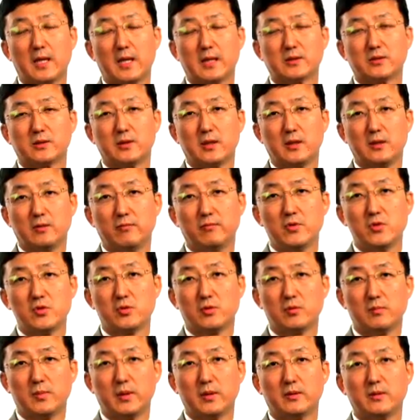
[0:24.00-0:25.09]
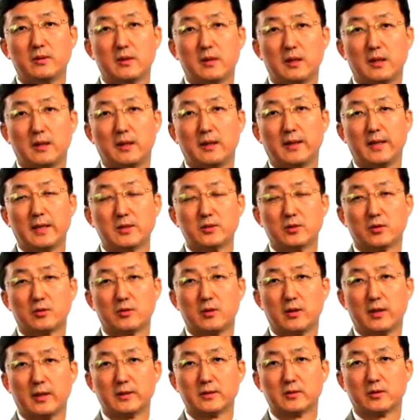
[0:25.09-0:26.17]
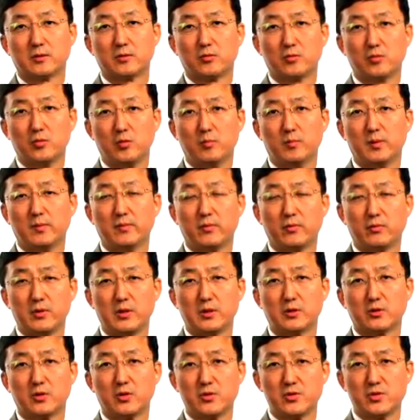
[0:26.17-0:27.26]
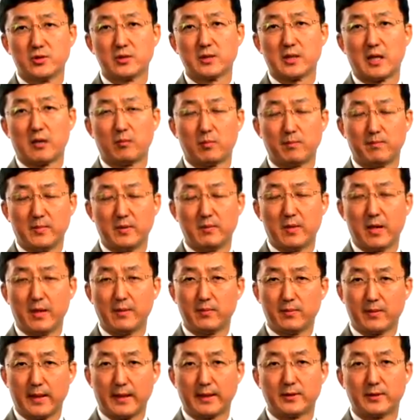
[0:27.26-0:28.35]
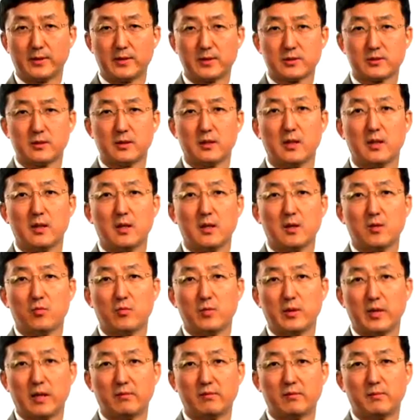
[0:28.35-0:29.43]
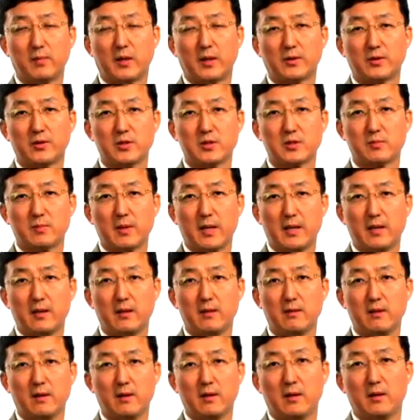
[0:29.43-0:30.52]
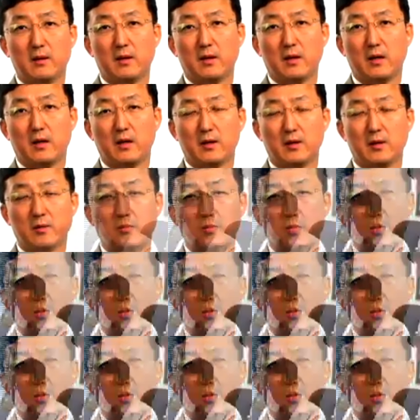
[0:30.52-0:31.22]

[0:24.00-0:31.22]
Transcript: as an individual, but uh, as, a, as a group of three surgeons in, our, in my practice, we have participated uh, in